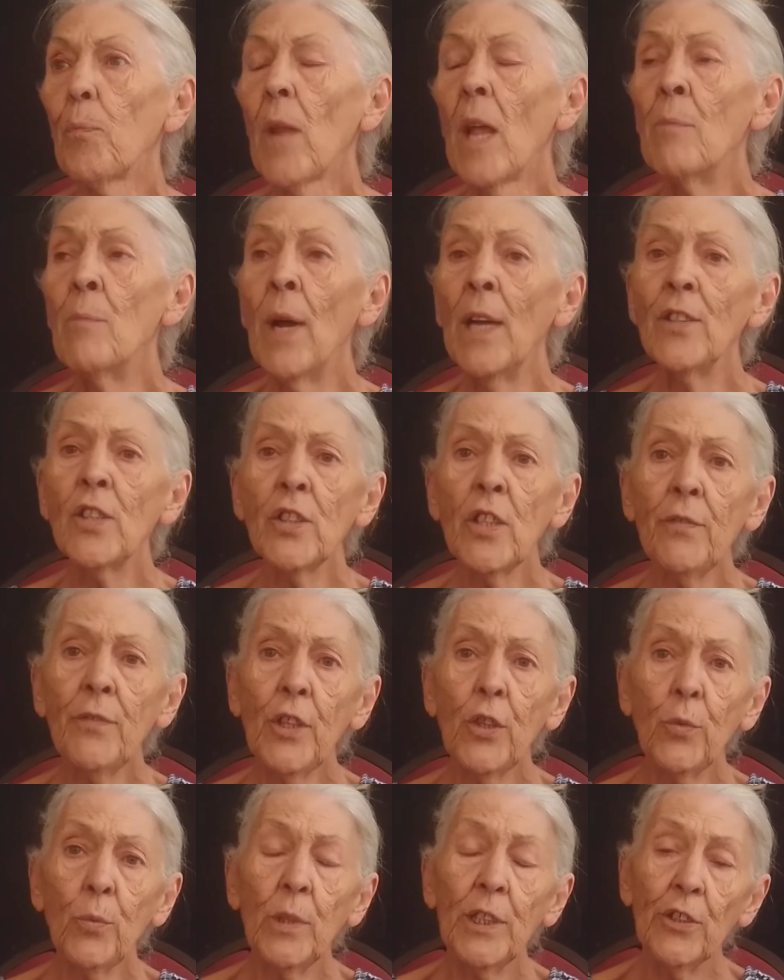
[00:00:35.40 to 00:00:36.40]
Most of
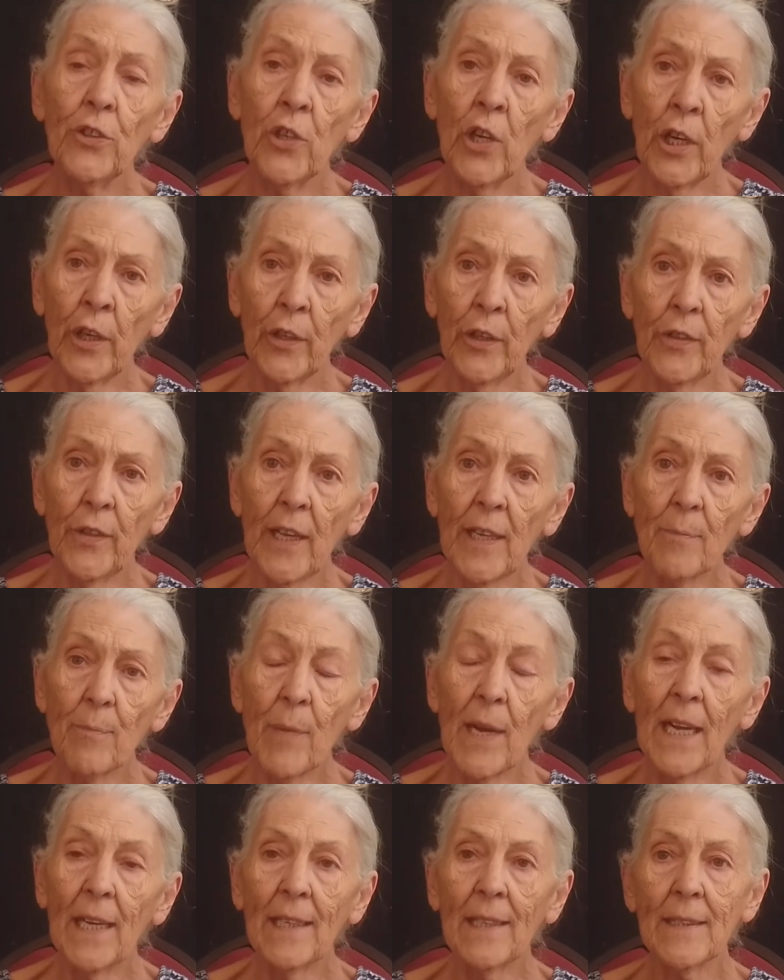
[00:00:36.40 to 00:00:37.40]
you would know that
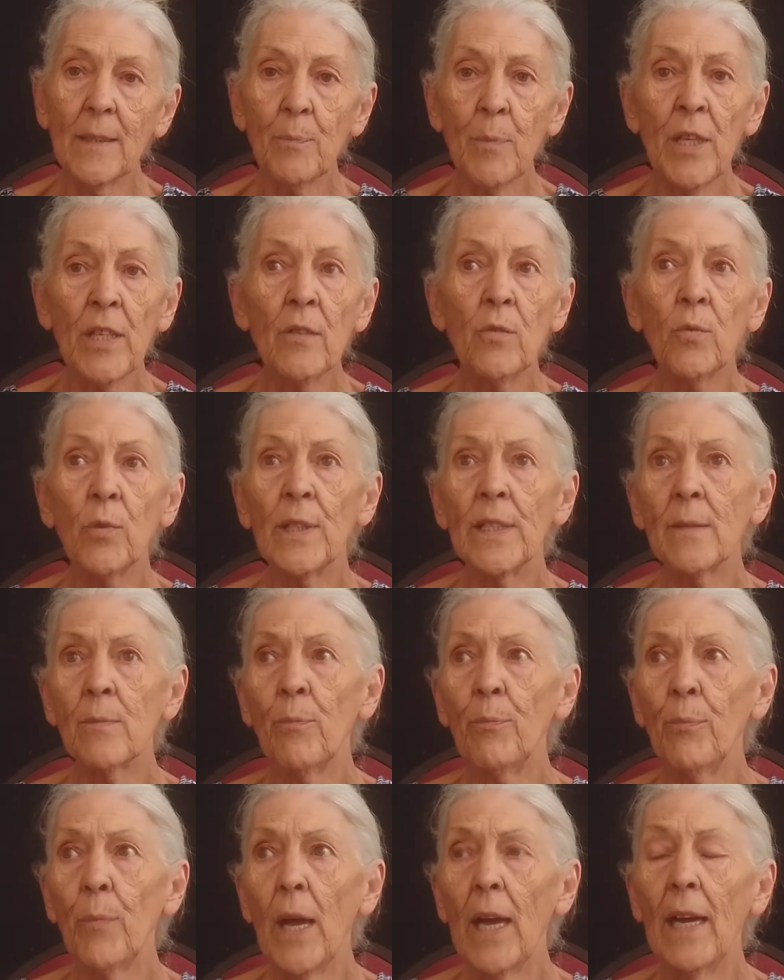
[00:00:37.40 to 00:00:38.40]
my husband was
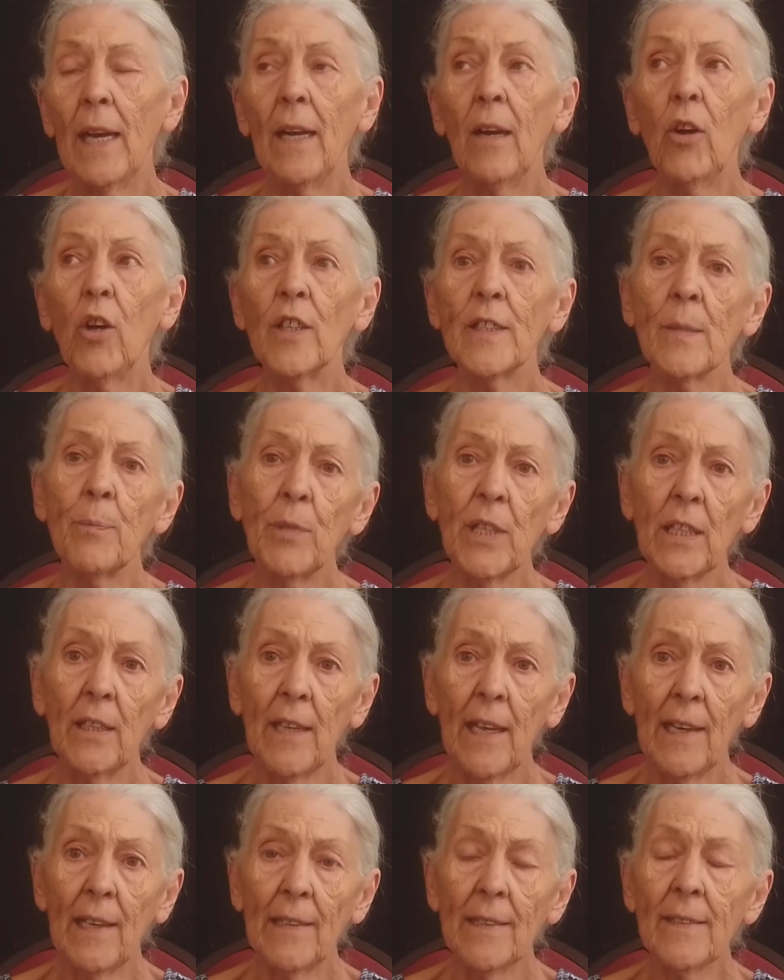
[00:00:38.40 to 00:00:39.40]

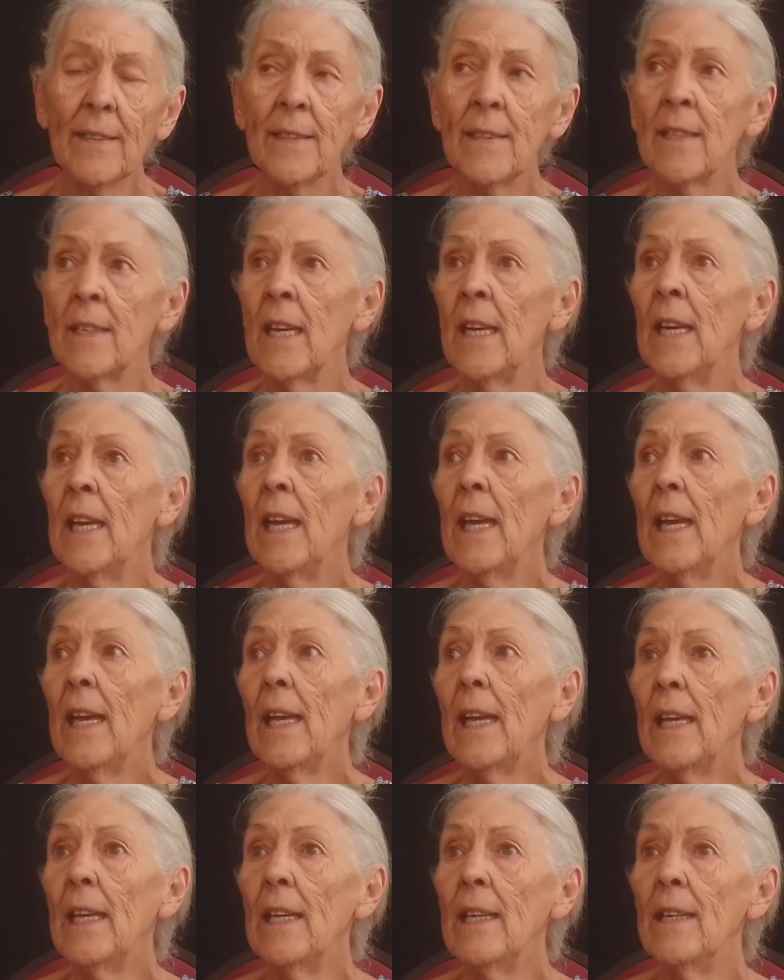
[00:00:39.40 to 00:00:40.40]
hospitalized
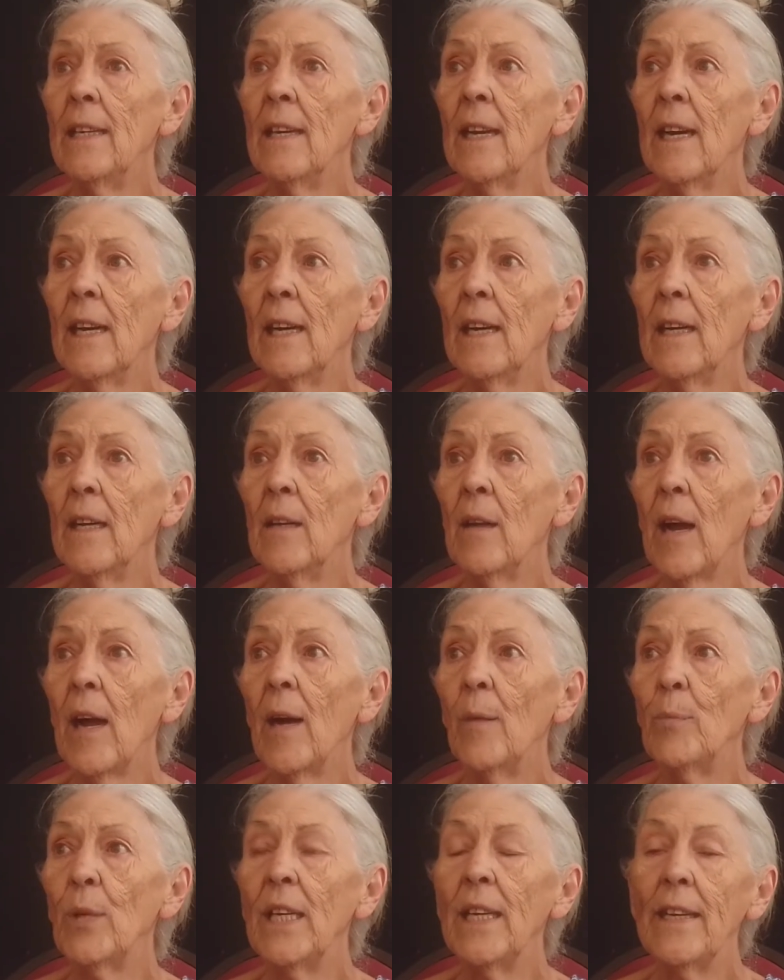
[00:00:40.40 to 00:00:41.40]
in,
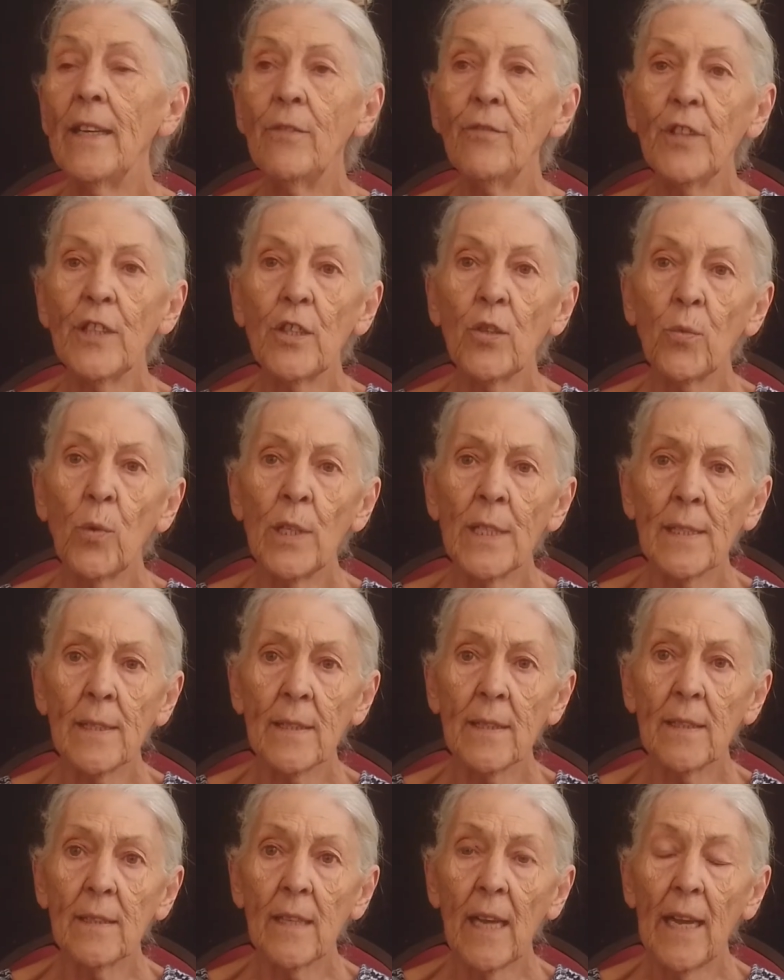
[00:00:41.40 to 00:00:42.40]
I believe it
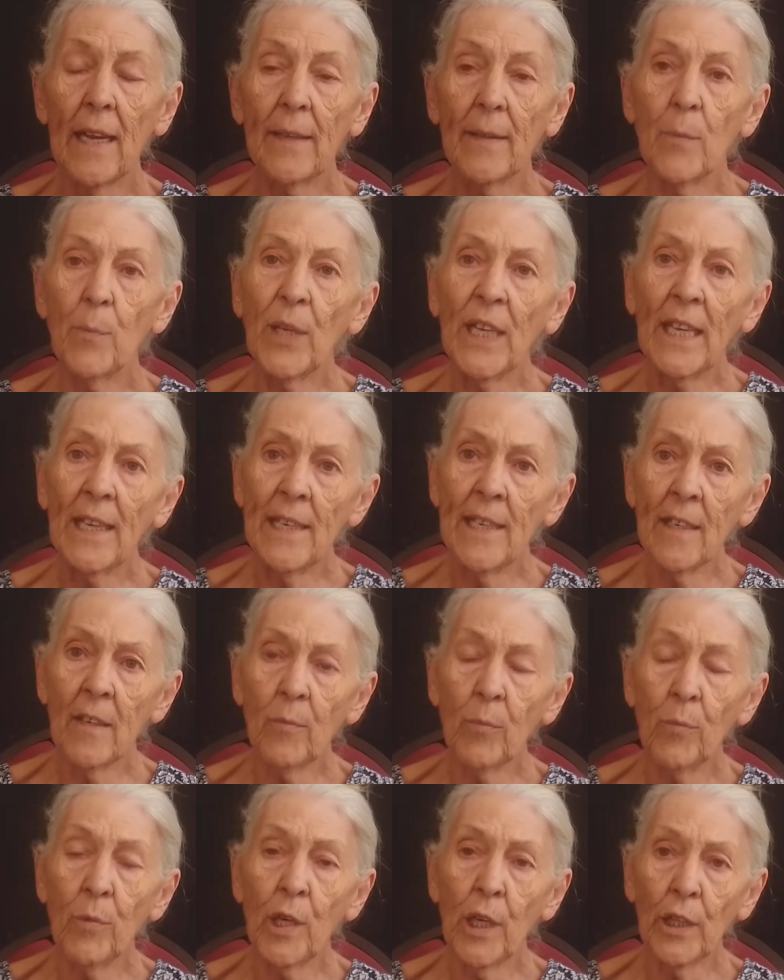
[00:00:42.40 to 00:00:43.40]
was the beginning
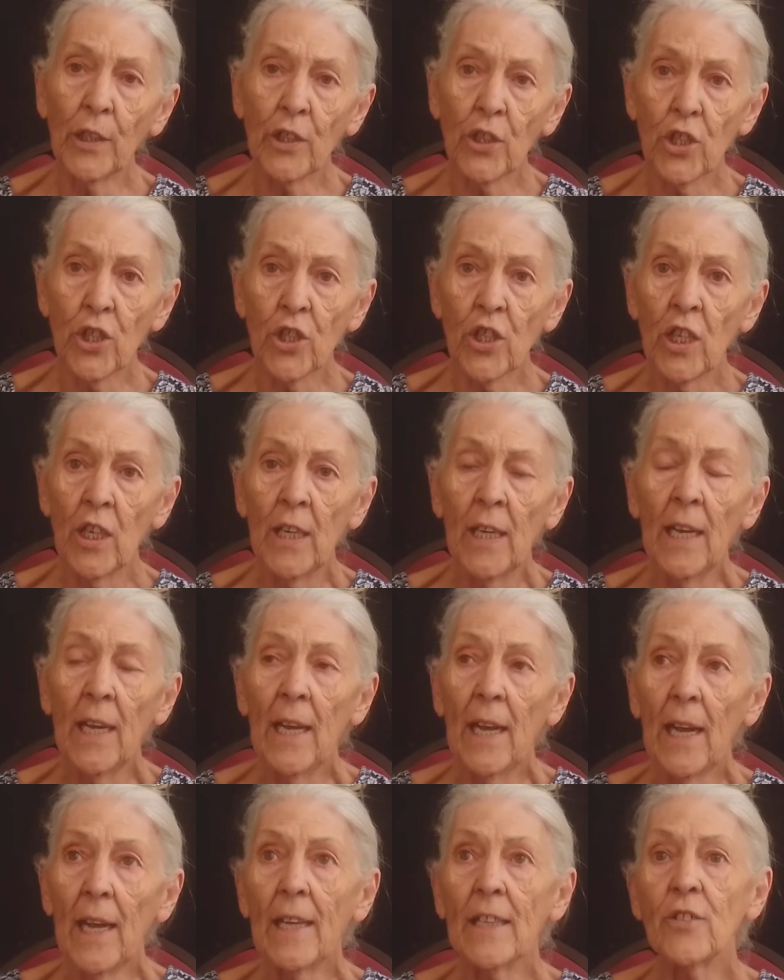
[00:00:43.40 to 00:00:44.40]
of March
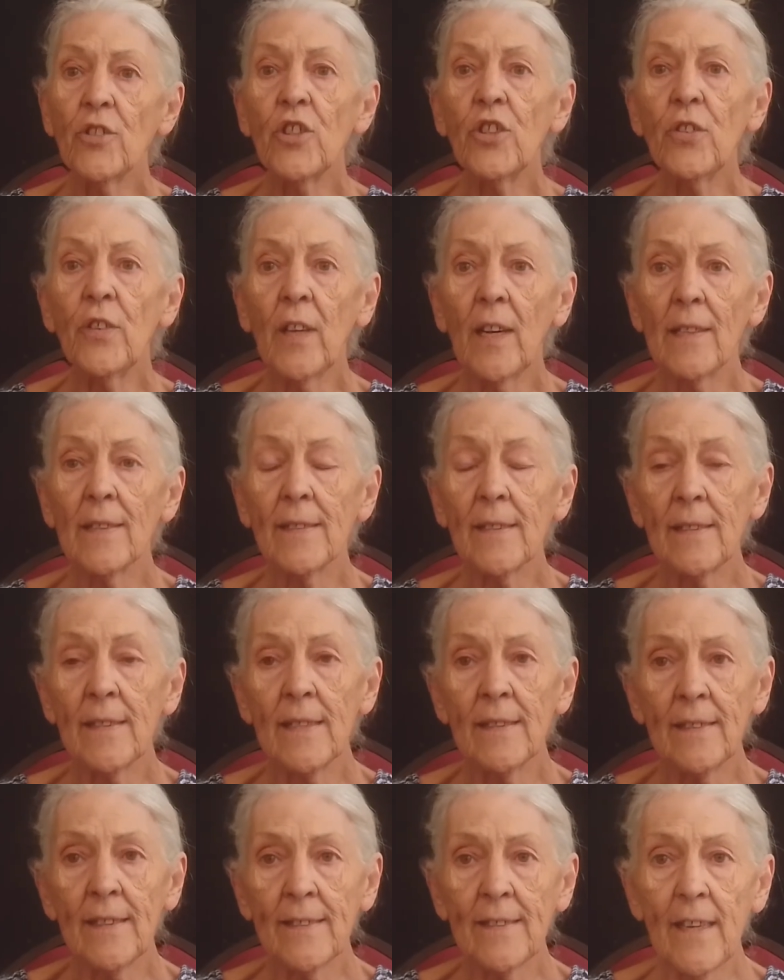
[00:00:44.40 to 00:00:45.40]

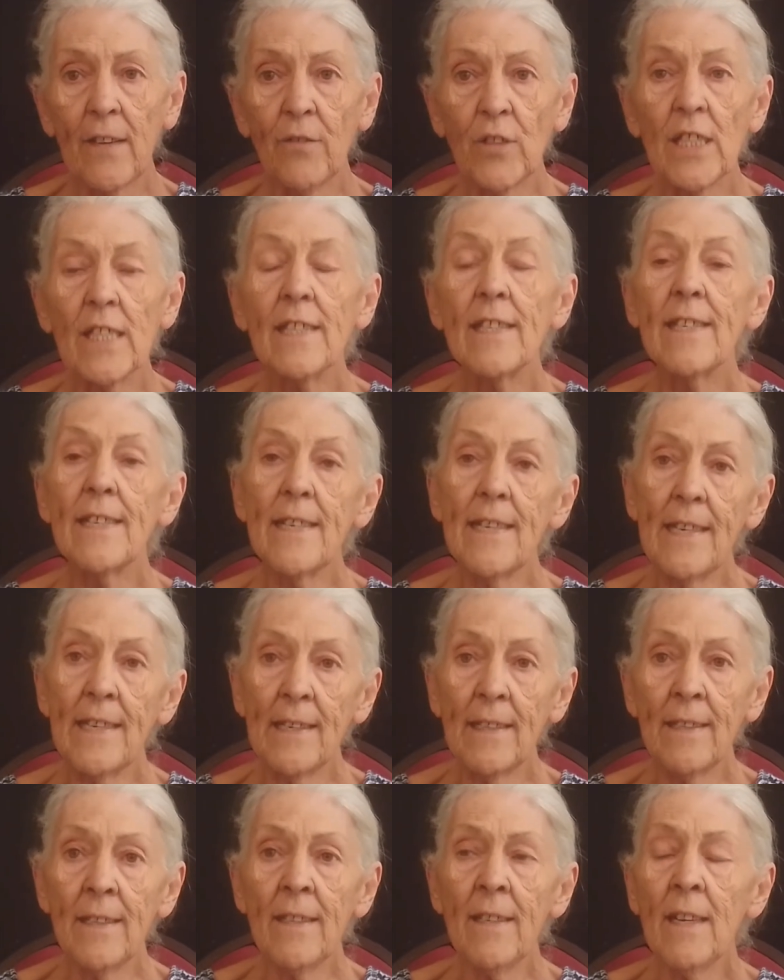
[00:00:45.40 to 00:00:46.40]

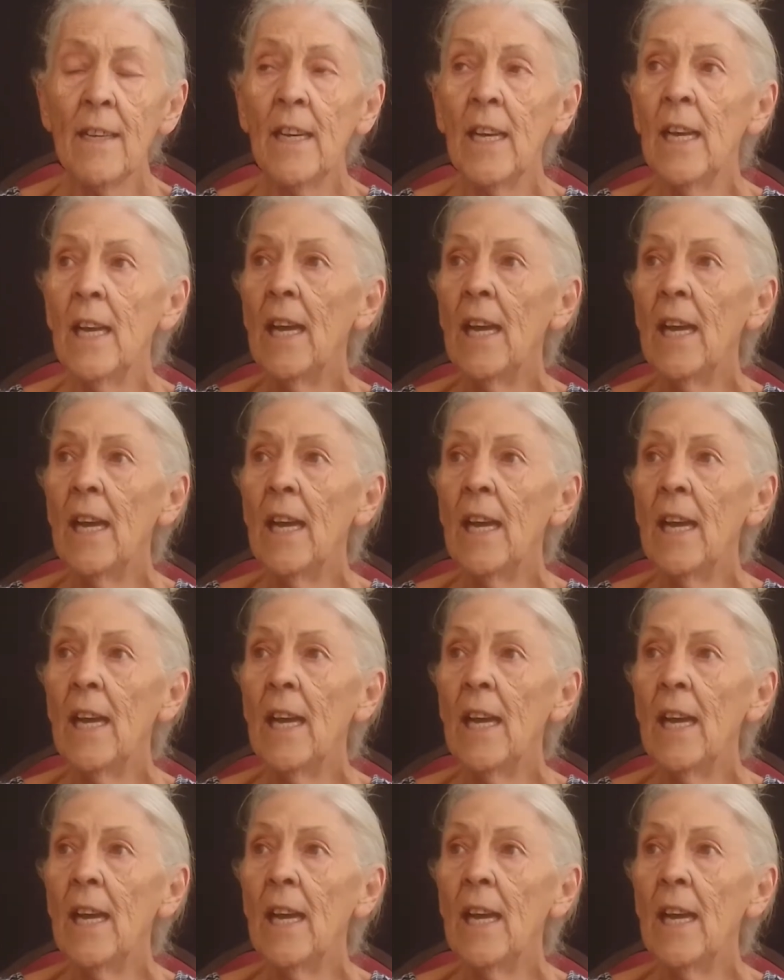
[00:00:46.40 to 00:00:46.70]
2017,